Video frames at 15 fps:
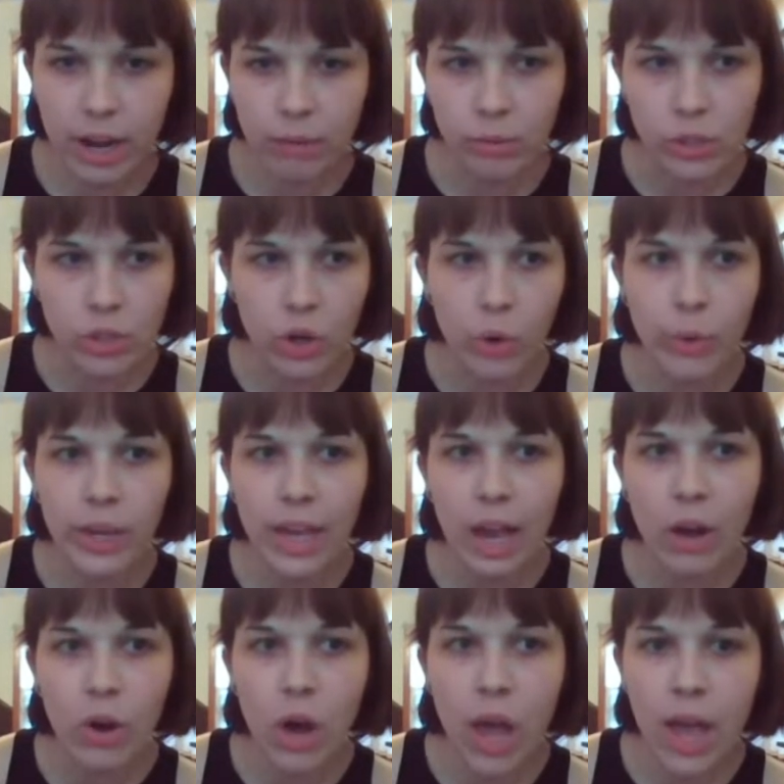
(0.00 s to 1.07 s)
I was going
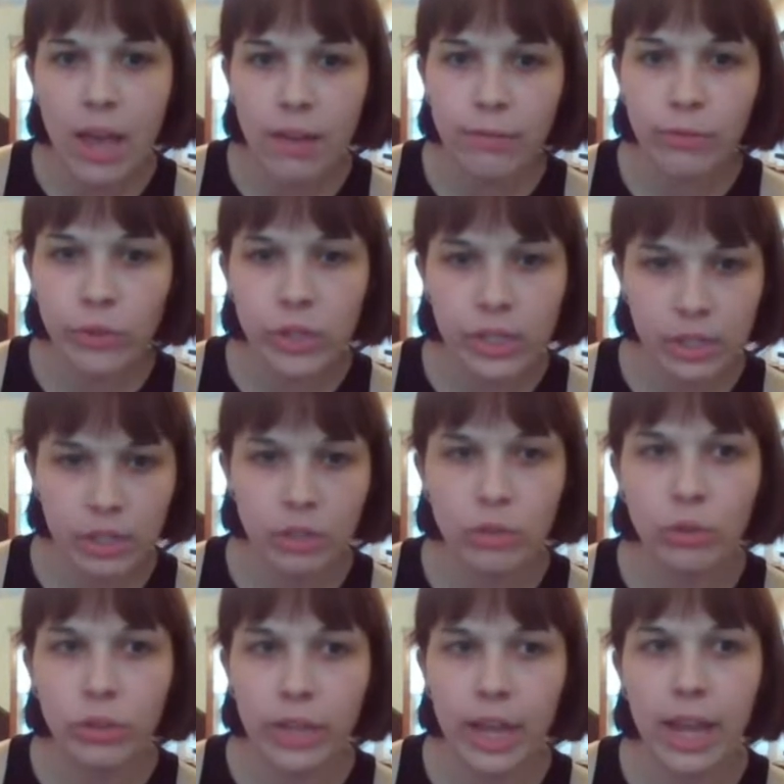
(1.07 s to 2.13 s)
out every
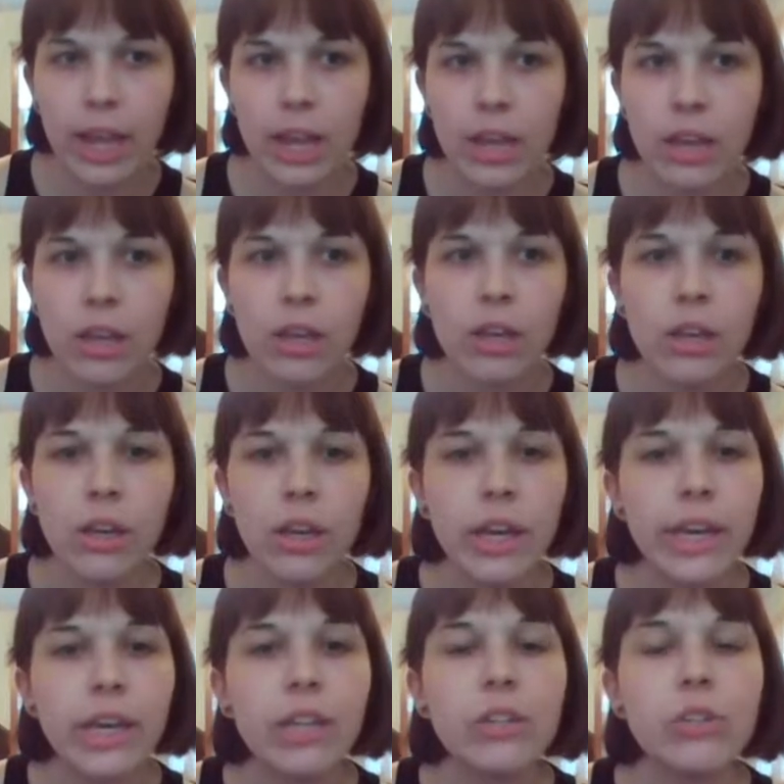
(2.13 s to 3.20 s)
single day
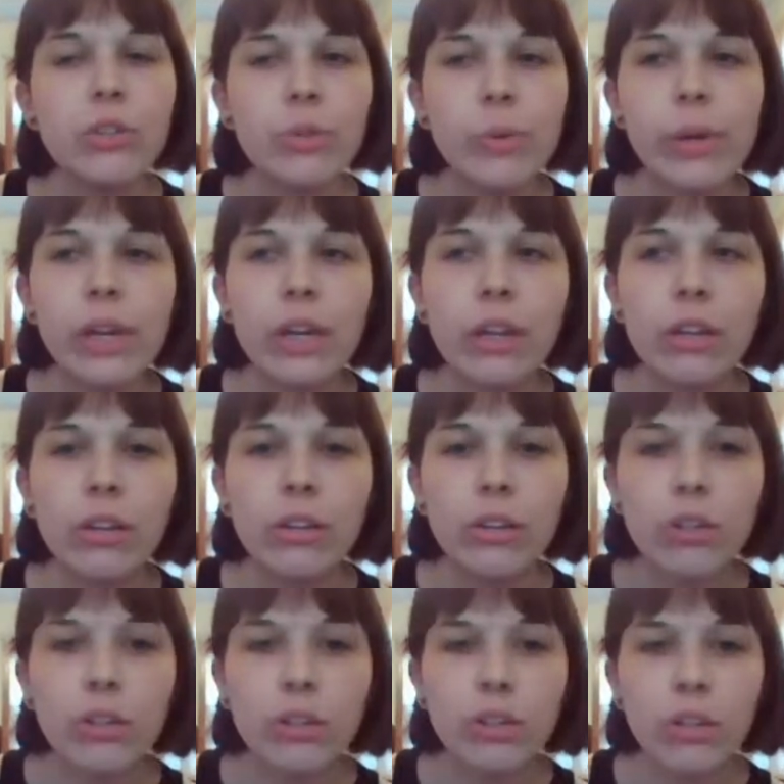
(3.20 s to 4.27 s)
and doing
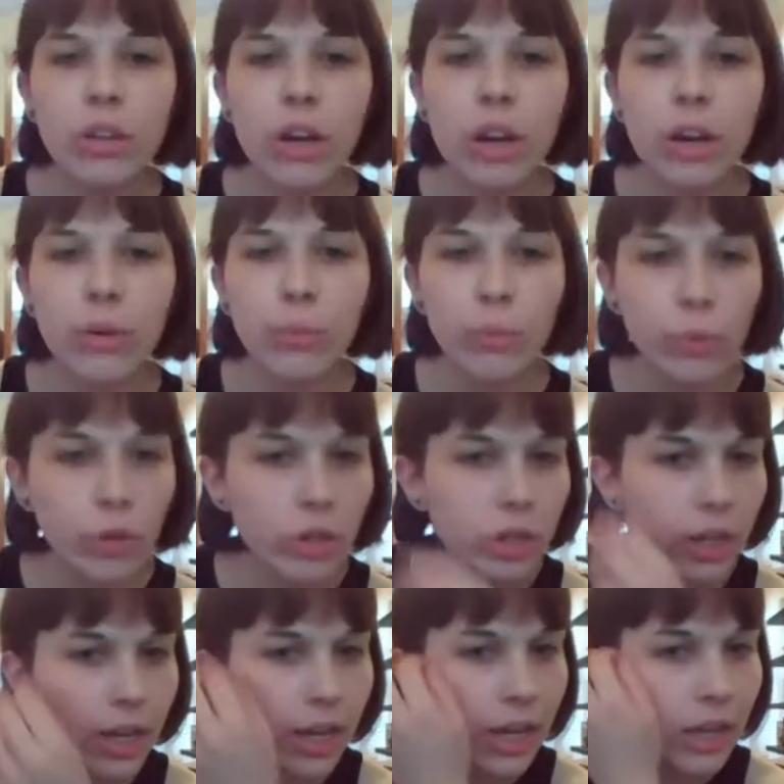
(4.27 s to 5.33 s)

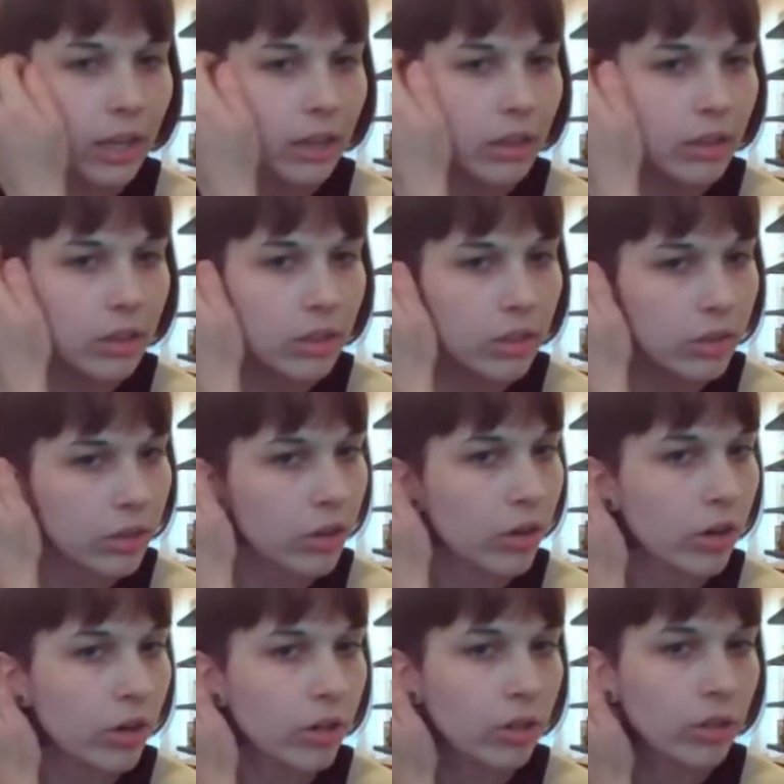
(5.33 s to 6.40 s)
work in the
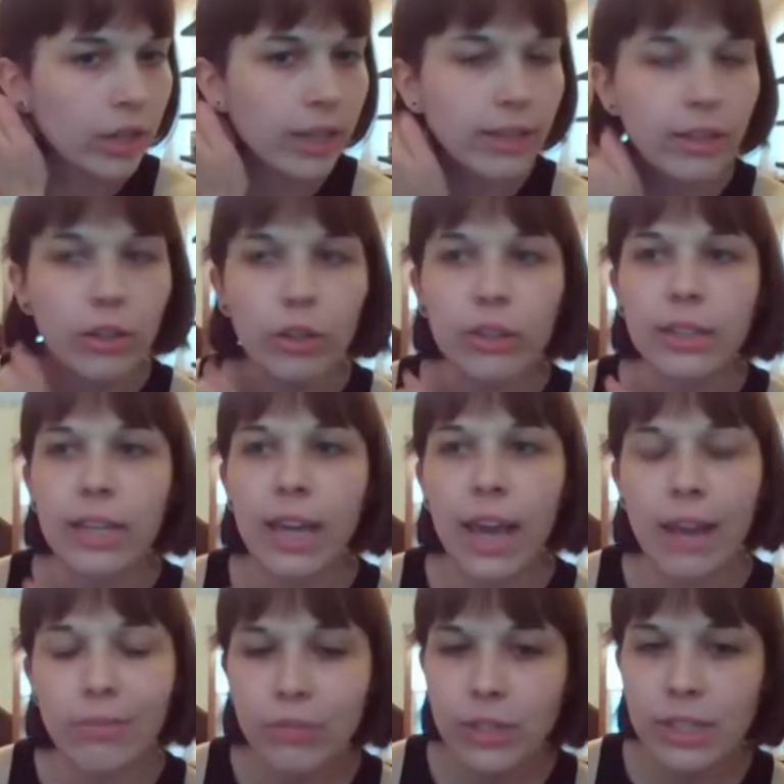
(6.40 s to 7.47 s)
yard. Like literally
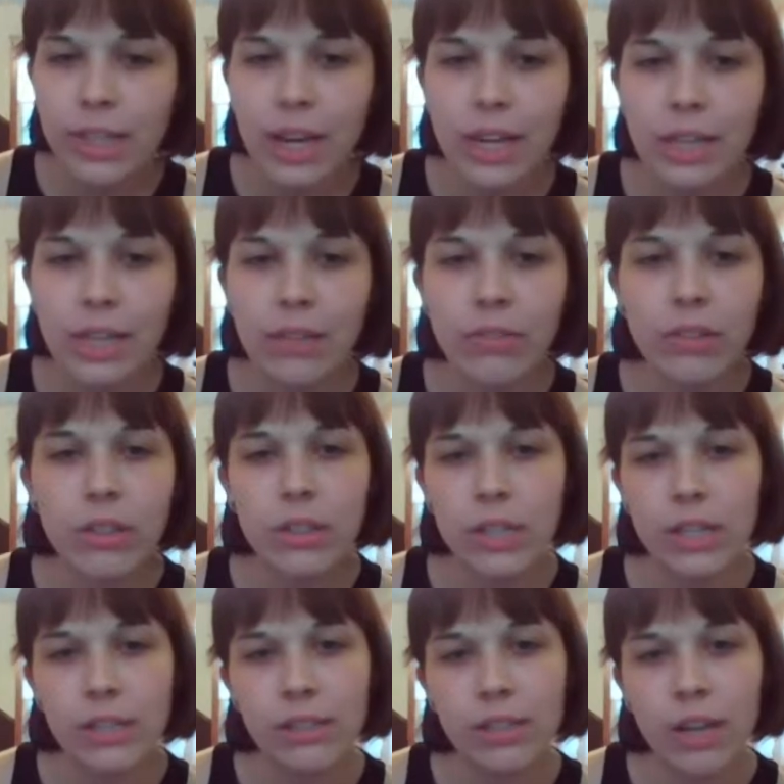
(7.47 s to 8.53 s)
every day, even the
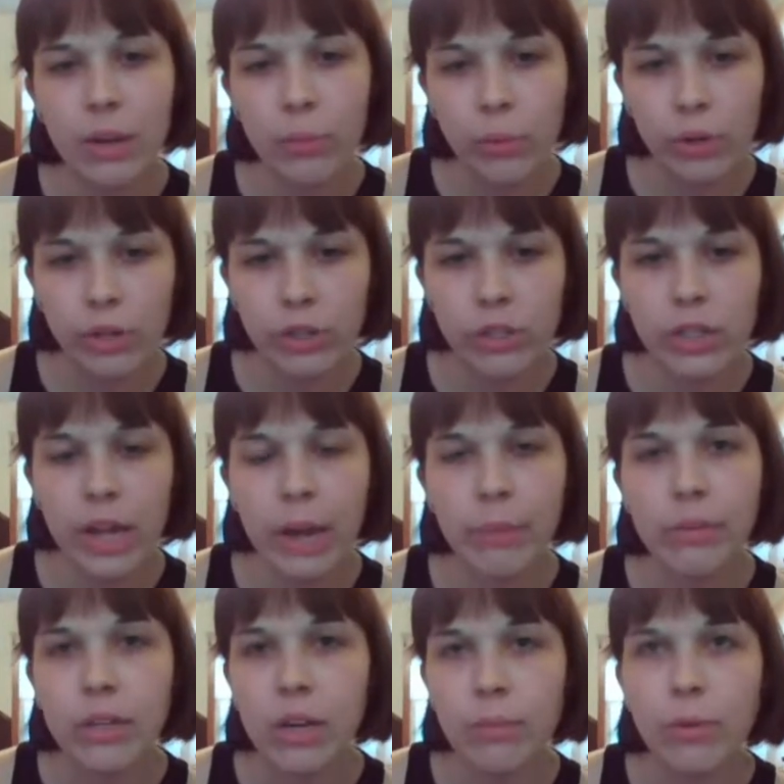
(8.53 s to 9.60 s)
days that I worked, I
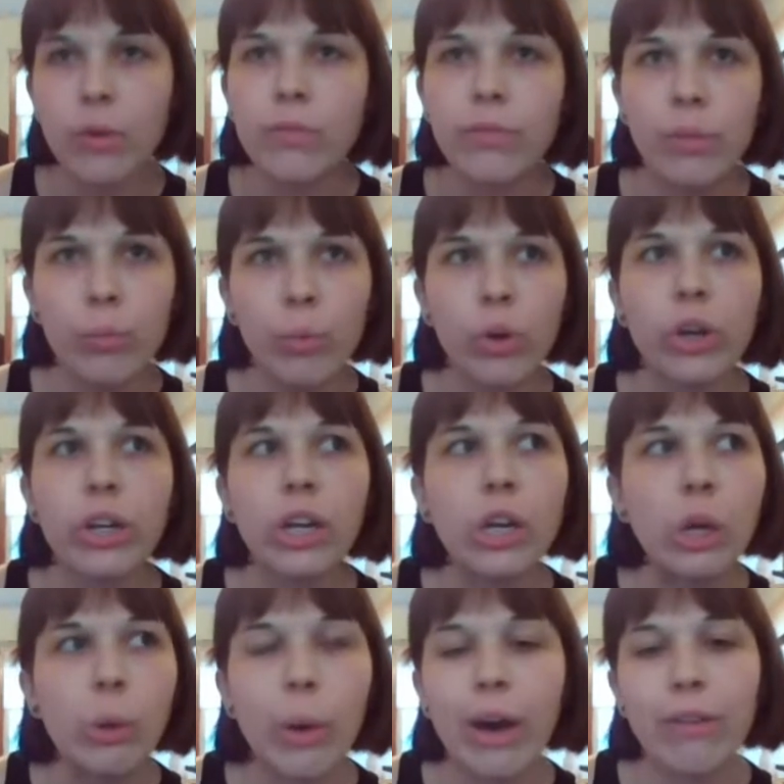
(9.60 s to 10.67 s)
would come home from work and
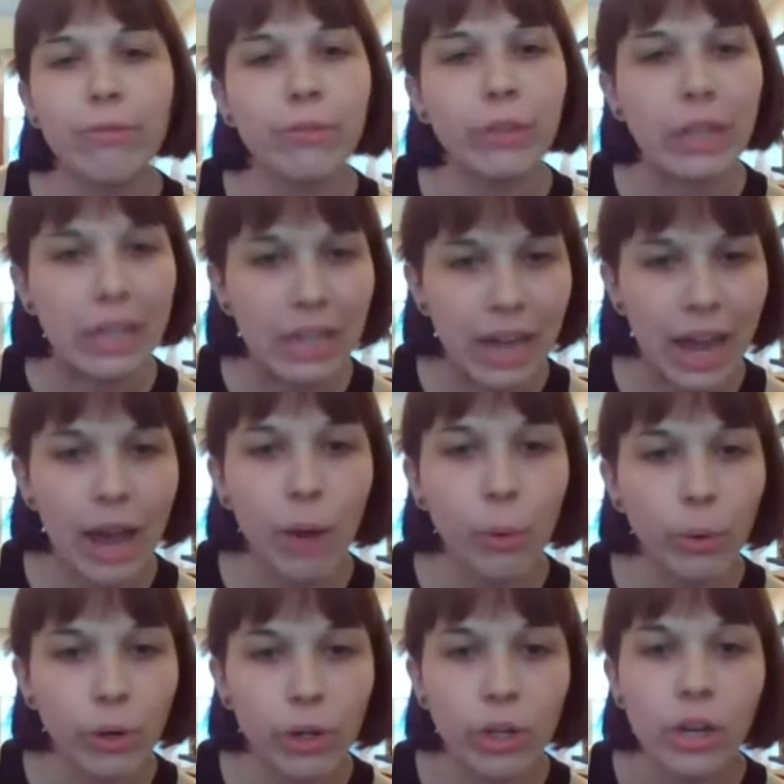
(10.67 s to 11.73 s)
go out for like an
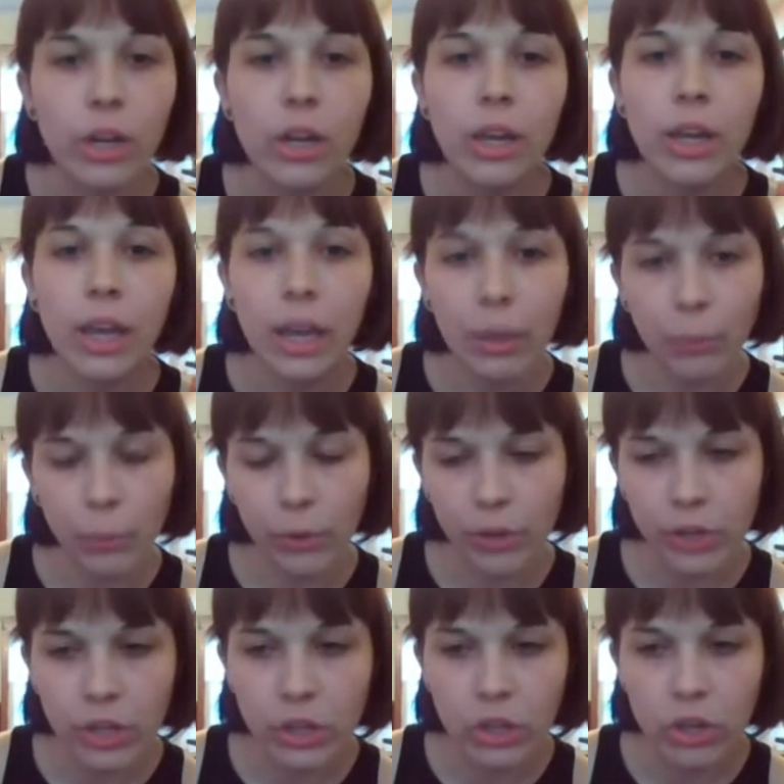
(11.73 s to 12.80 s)
hour and
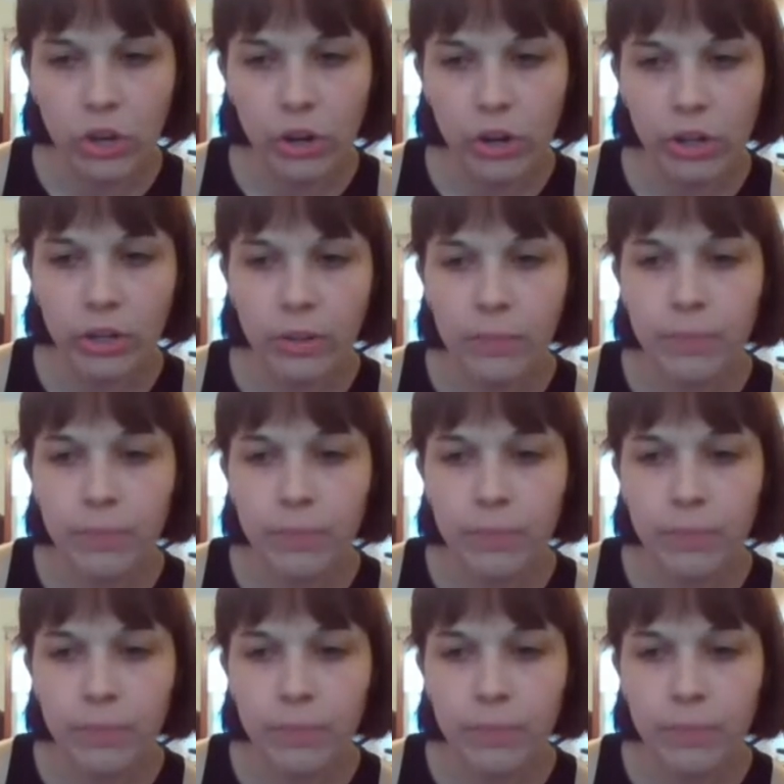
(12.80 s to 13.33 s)
work in the yard.